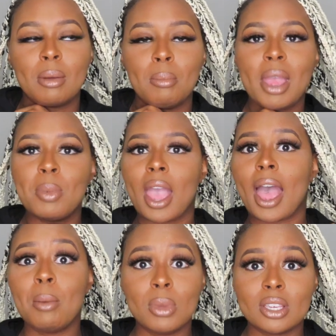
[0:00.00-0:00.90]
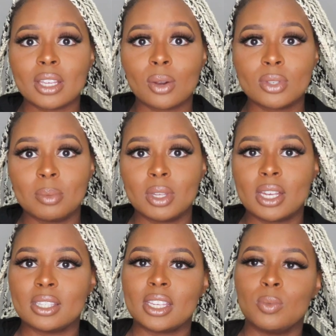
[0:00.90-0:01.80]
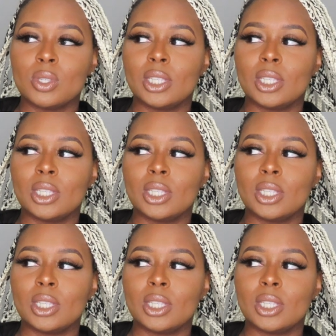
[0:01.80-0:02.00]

maybe I missed out on something because it was